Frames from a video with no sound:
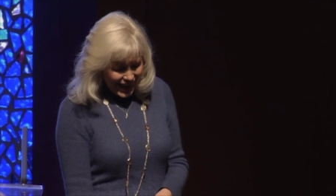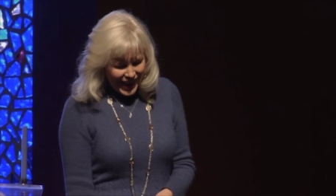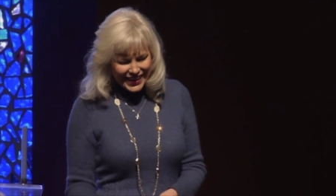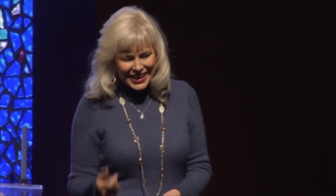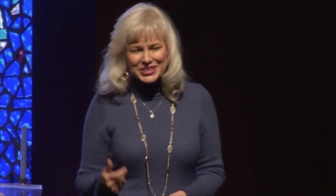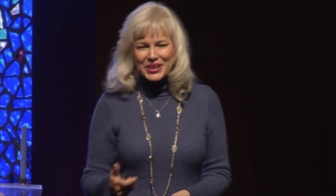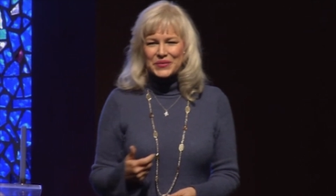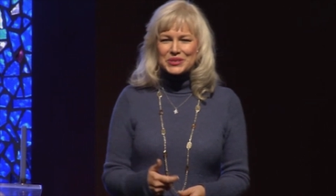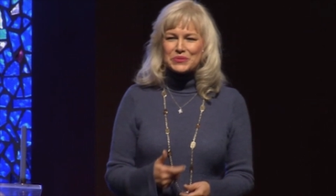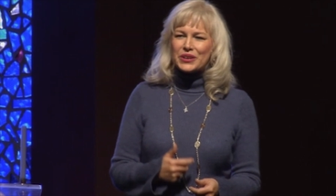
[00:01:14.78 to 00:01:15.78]
And as I
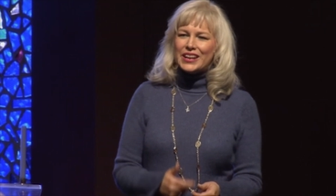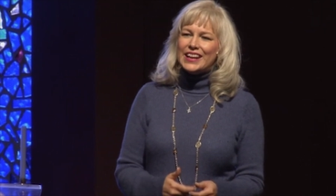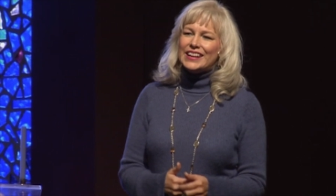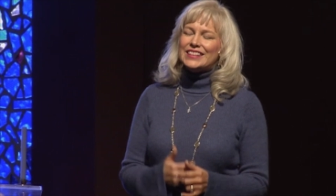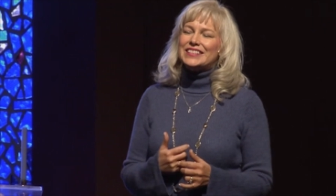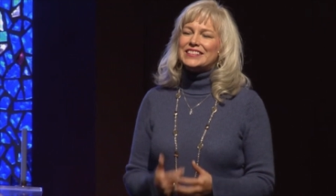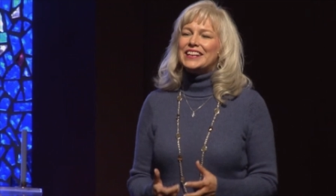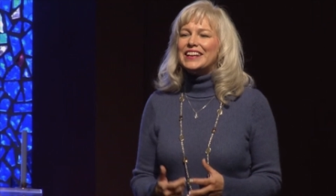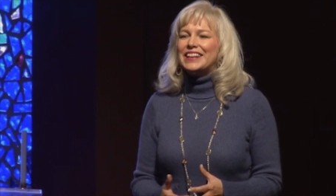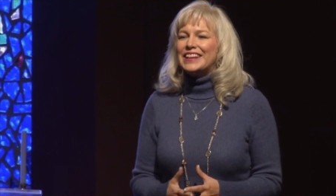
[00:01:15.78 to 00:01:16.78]
was reading and
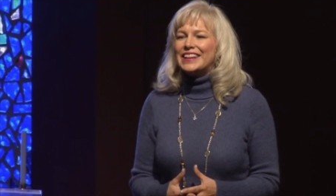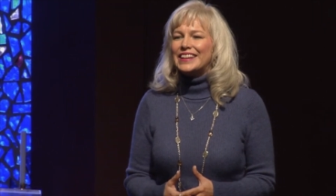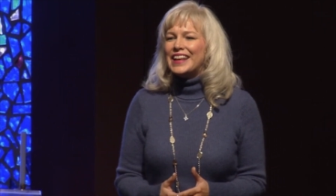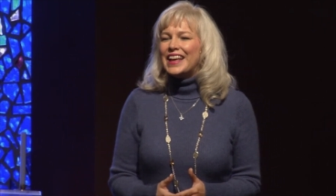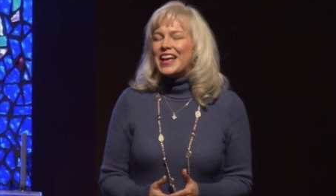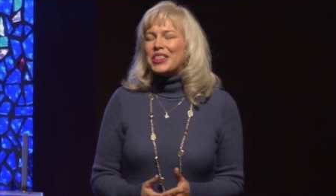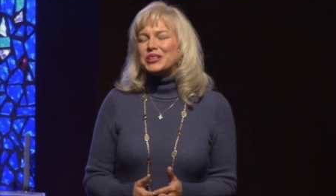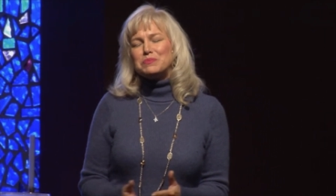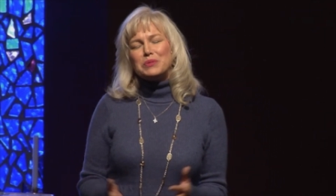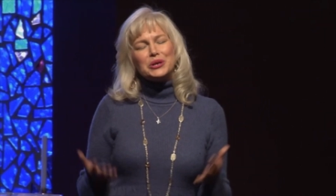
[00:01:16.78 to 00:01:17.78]
studying, the
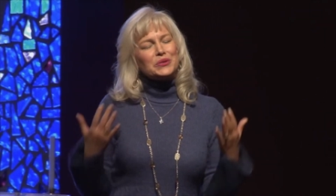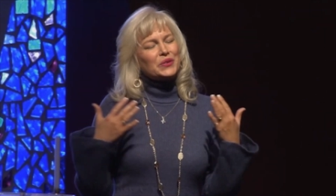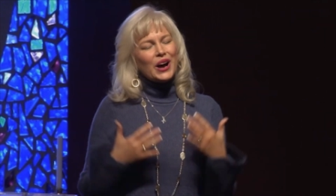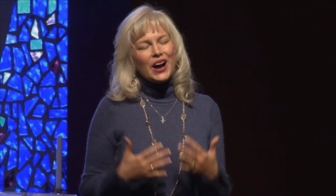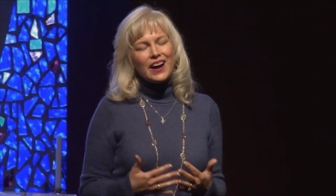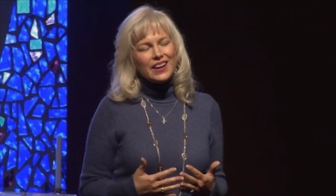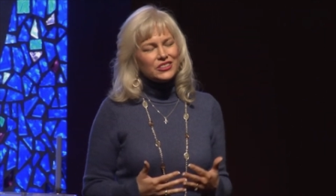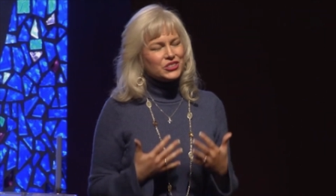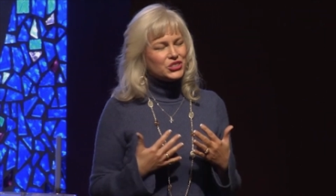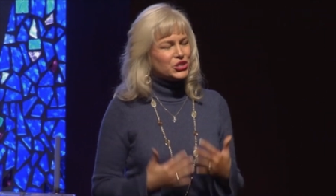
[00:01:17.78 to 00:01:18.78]
Spirit of God
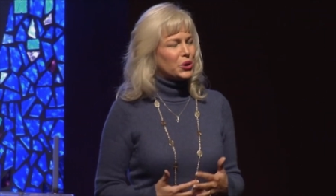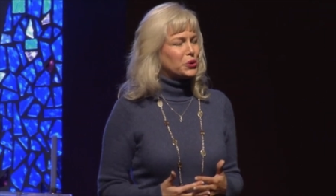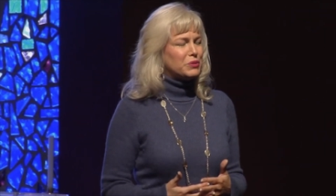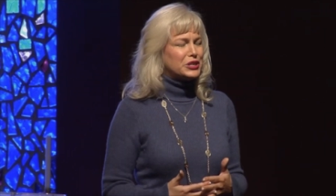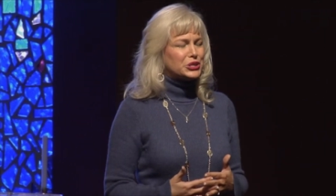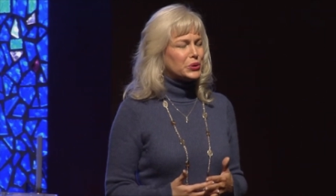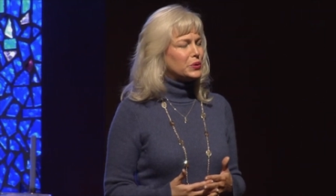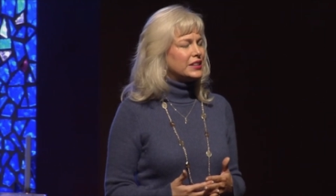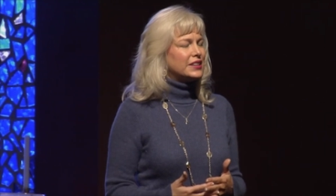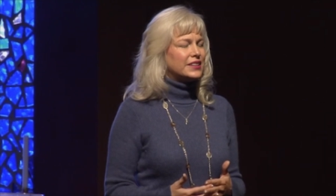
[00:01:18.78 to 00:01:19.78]
just showed me so
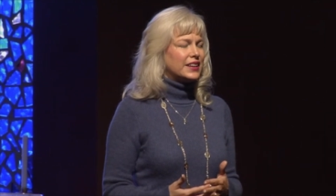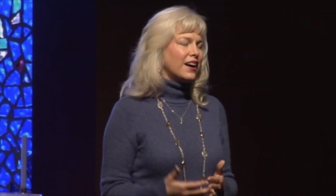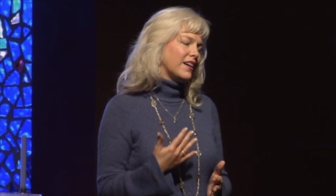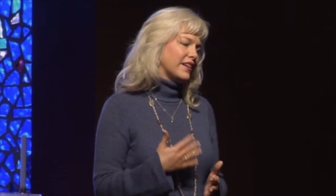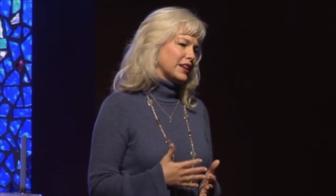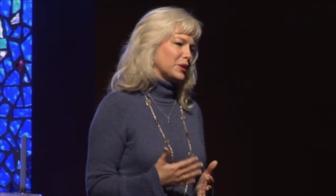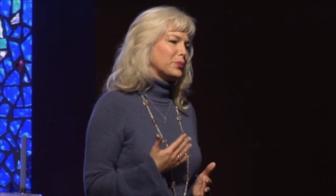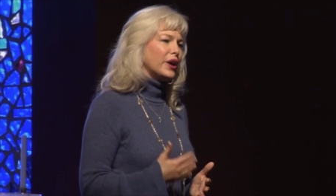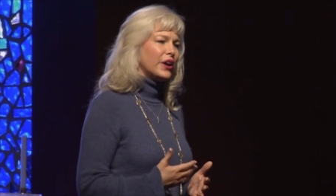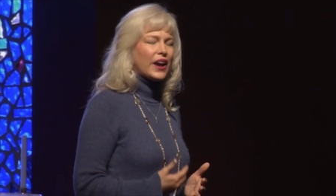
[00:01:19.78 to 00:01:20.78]
clearly, Connie, the
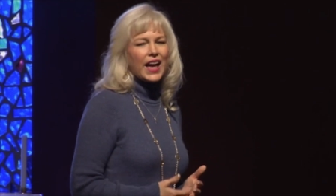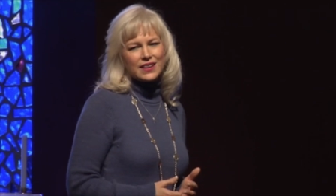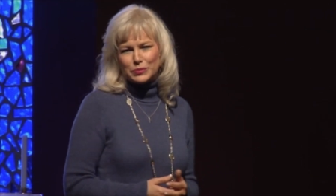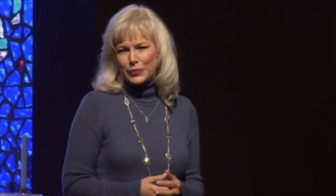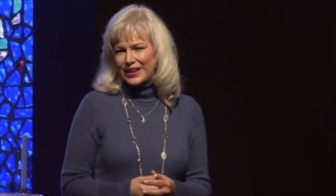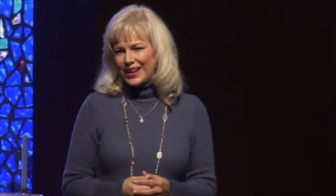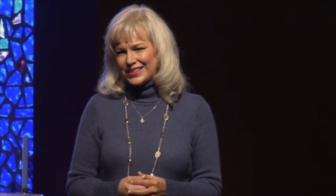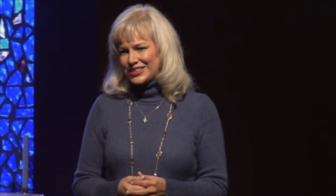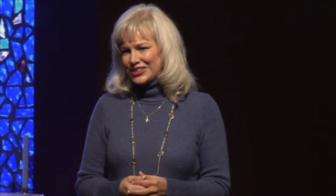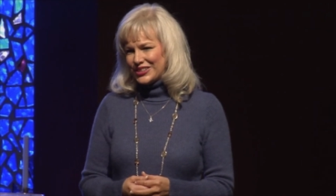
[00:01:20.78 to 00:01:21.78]
prayer has been
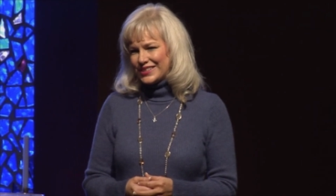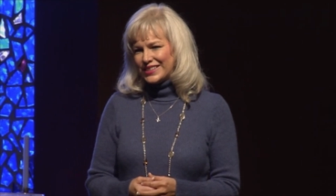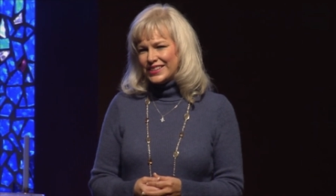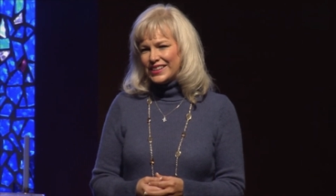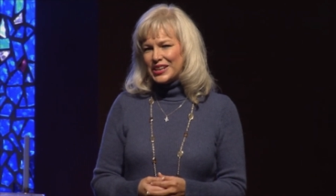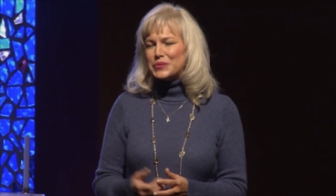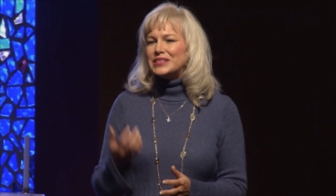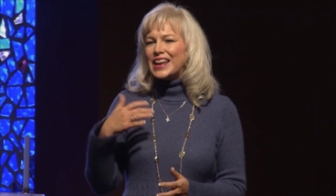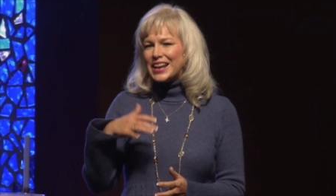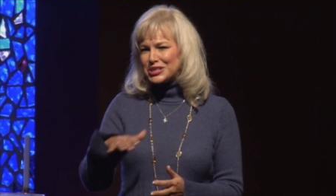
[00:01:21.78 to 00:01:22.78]
answered. It was
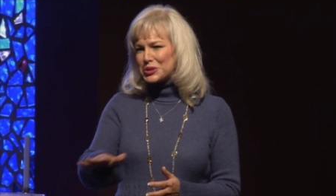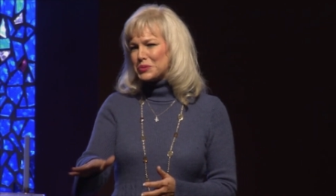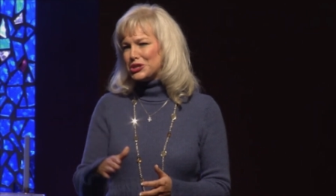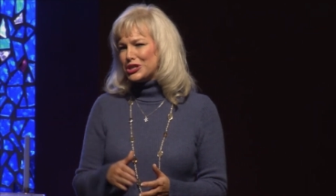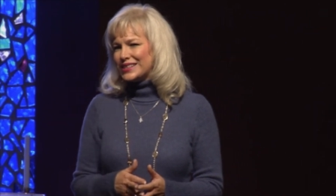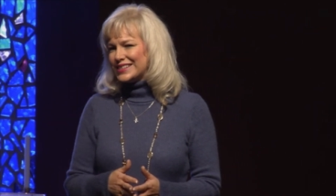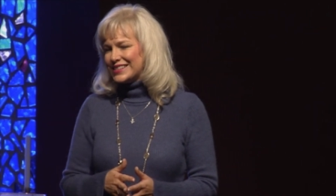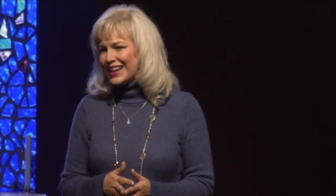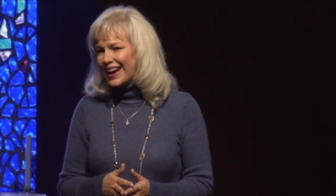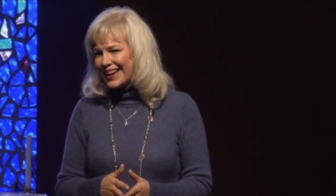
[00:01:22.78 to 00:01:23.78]
answered when Jesus
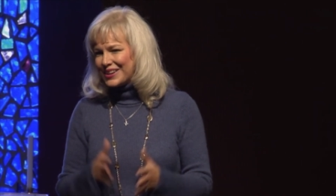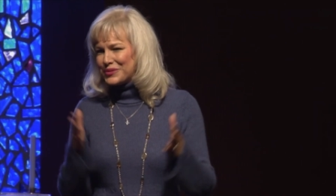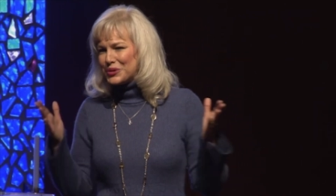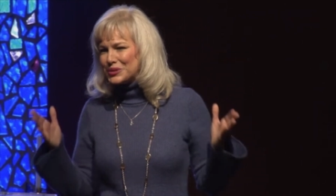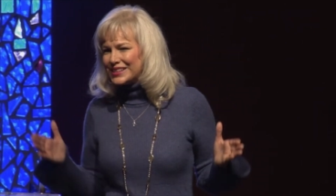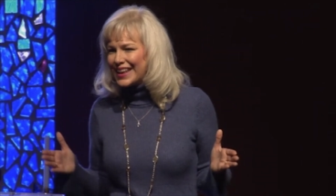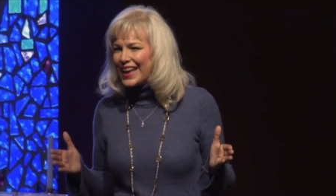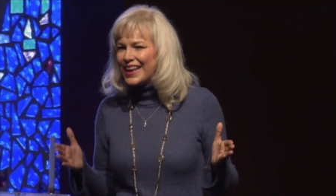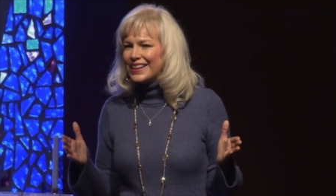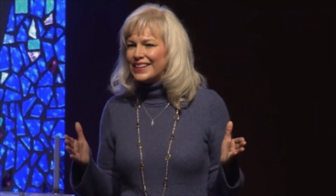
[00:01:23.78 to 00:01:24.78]
died and rose
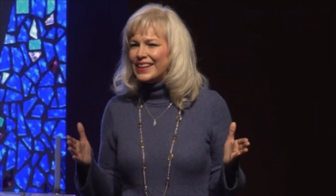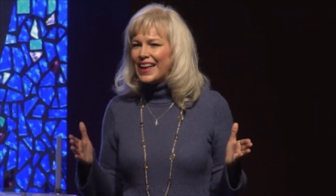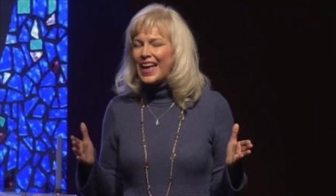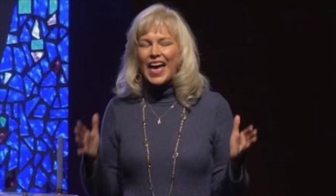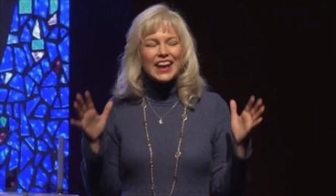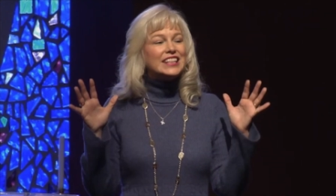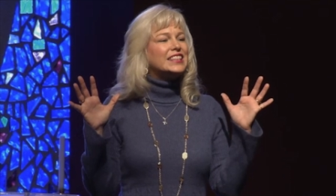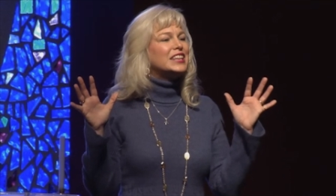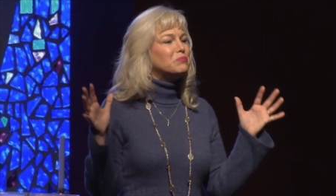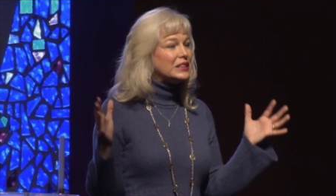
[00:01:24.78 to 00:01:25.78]
again. And it's
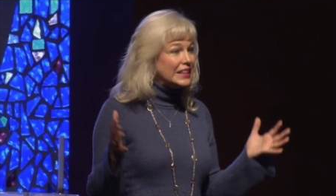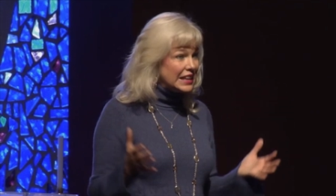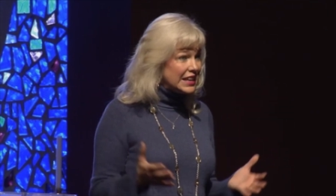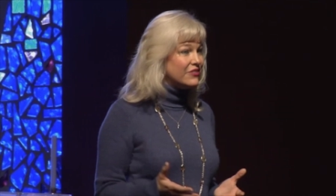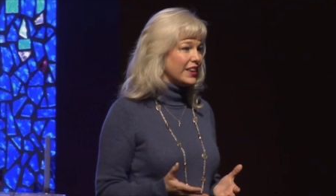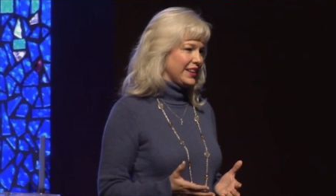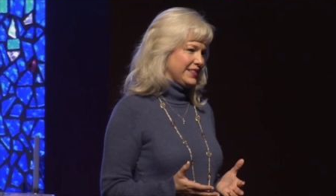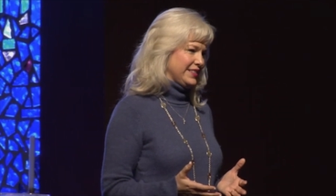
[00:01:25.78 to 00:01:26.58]
in believing